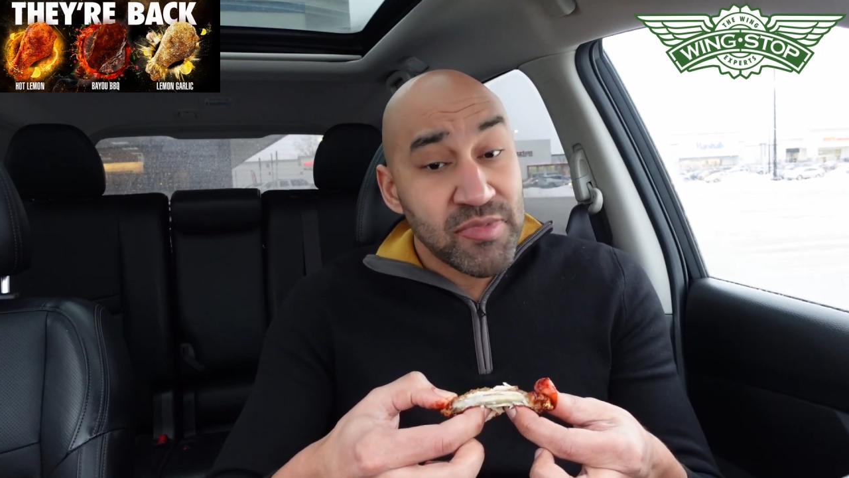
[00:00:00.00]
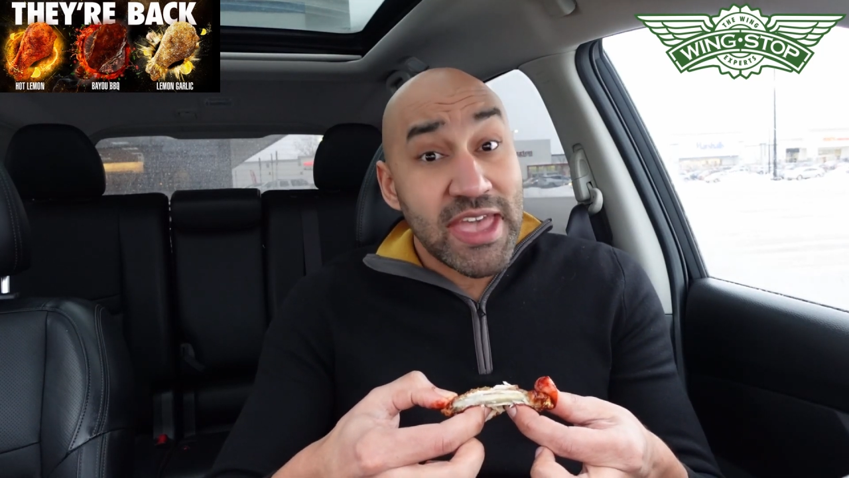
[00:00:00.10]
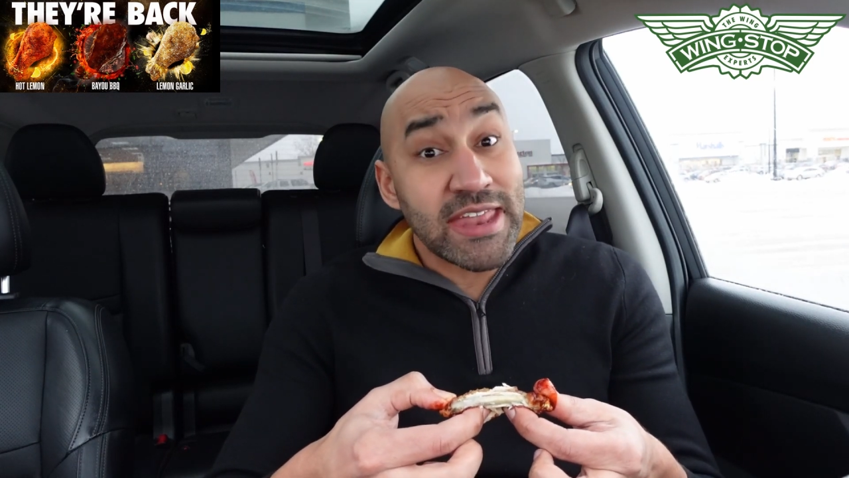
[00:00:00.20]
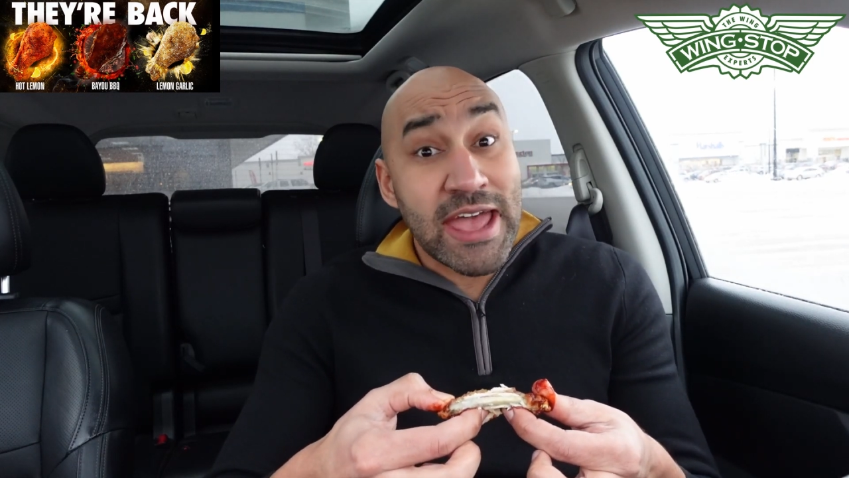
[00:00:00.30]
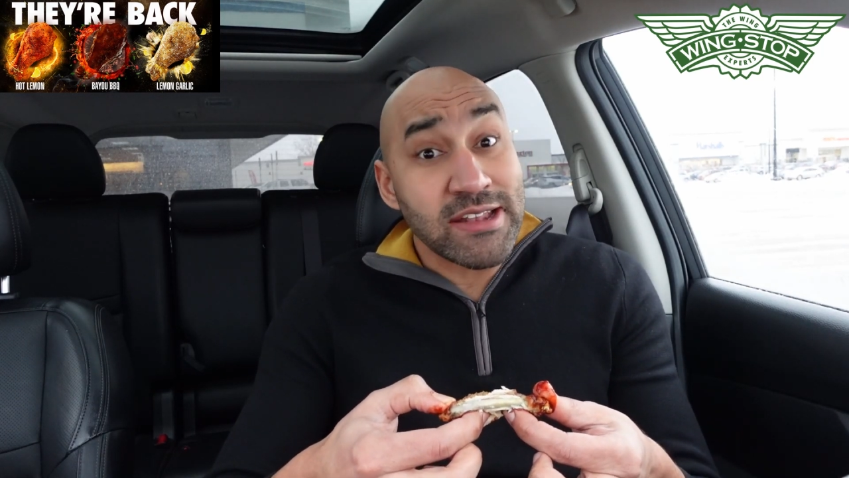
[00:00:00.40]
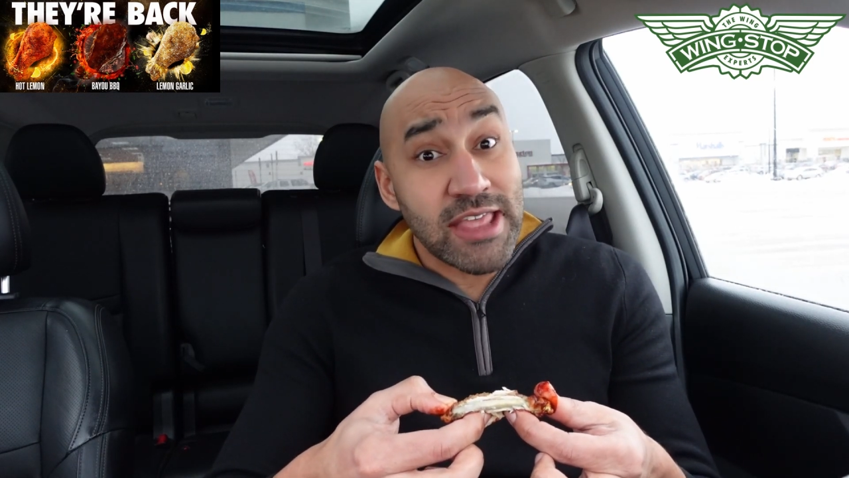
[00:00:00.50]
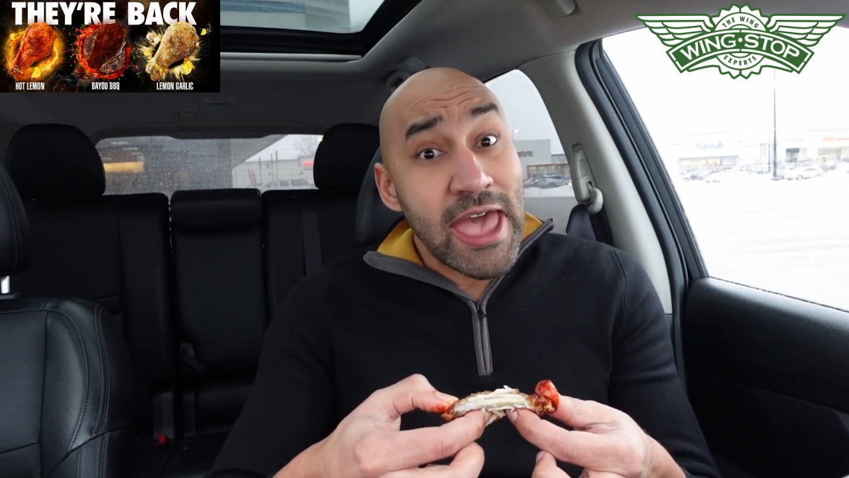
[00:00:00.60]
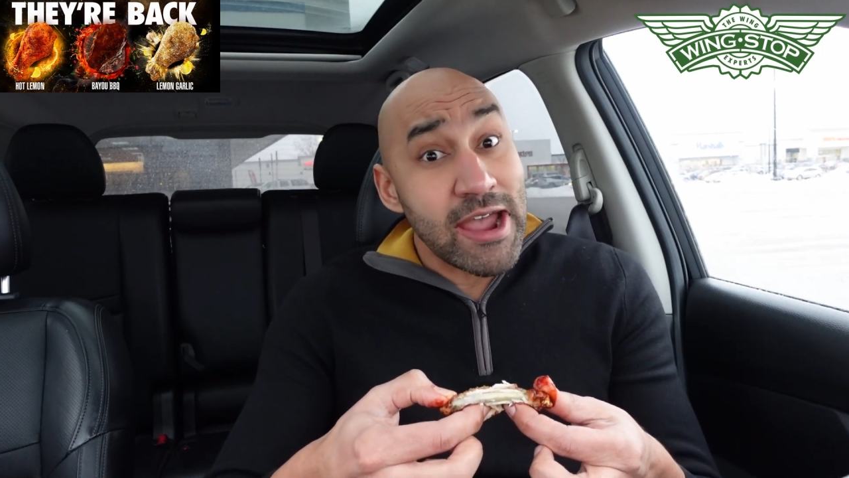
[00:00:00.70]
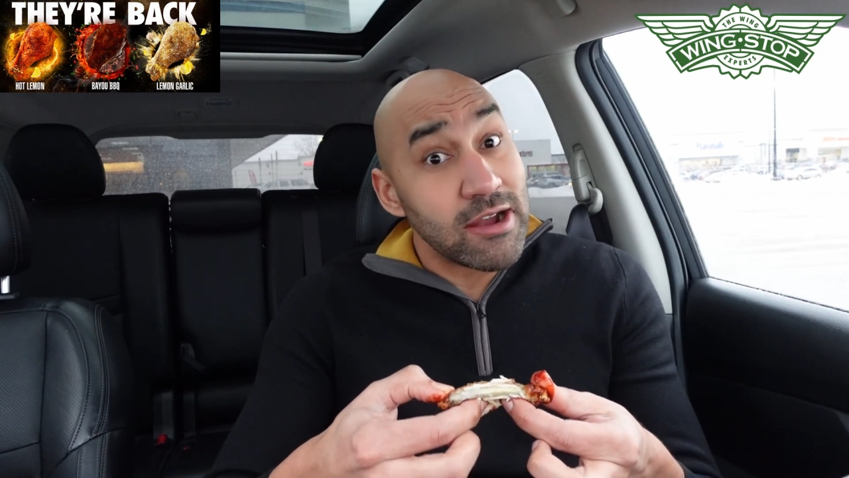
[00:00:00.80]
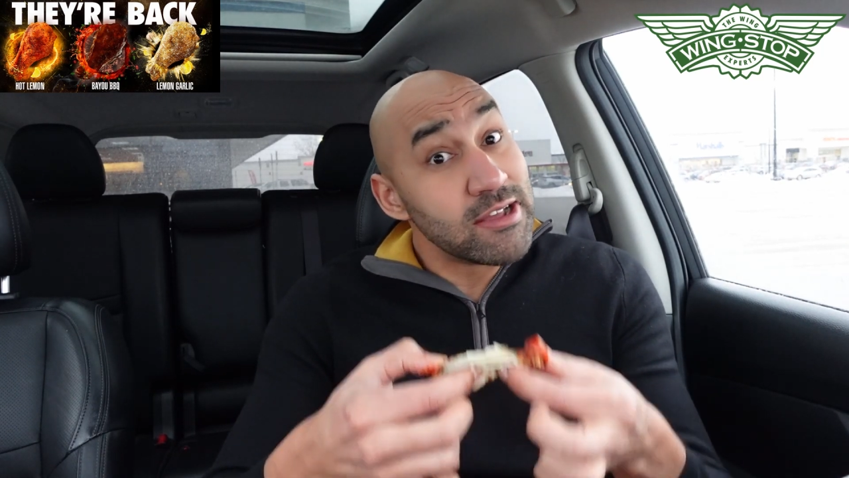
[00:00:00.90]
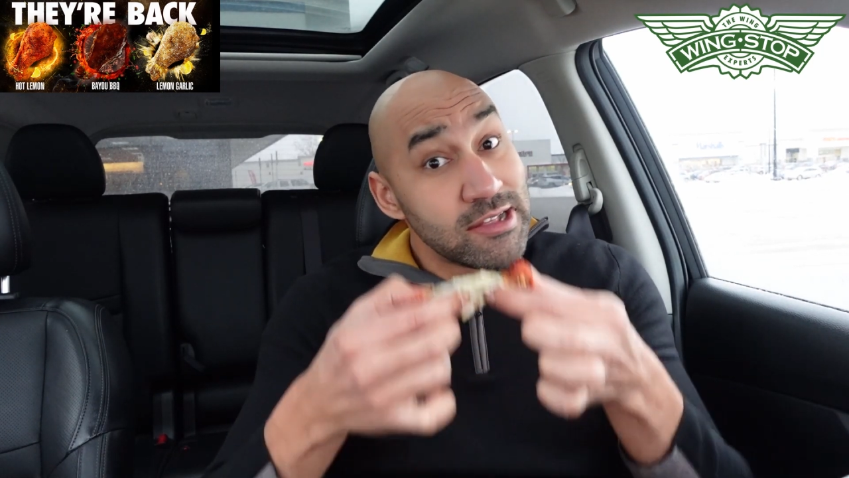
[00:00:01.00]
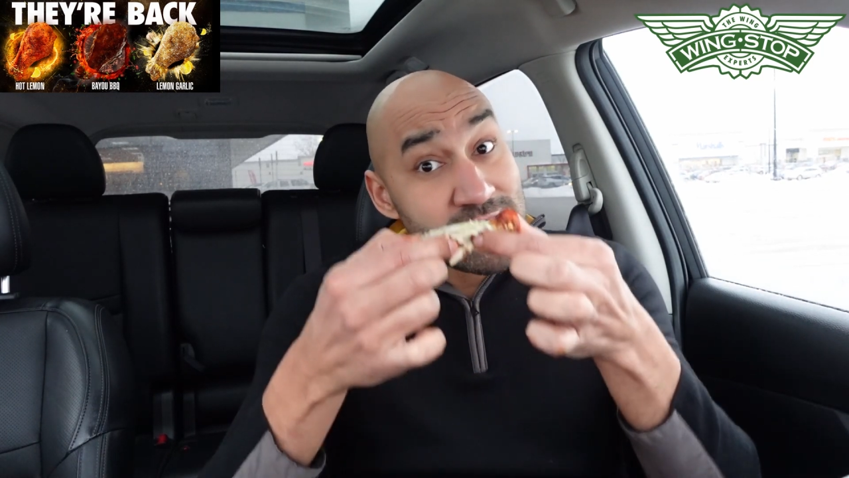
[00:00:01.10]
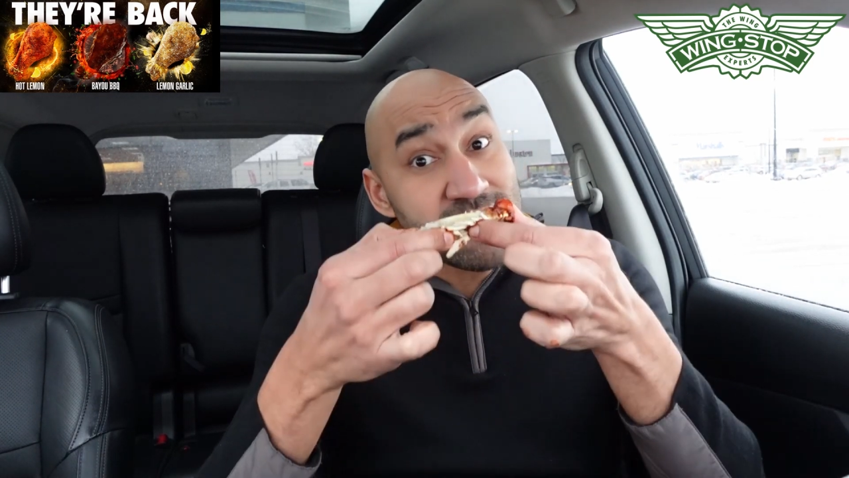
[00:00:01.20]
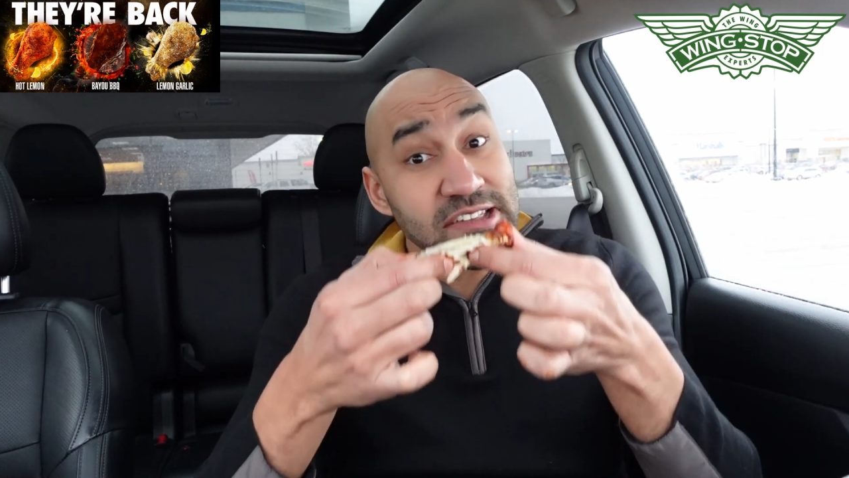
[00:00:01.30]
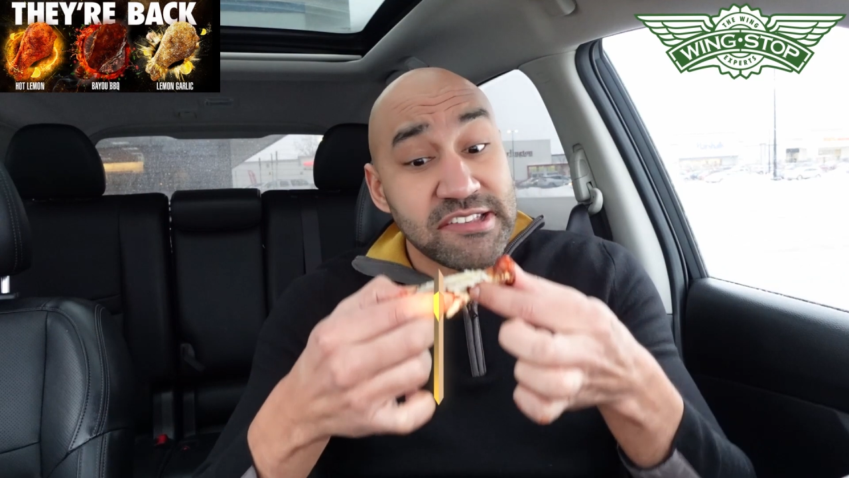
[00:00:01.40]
It ain't there. This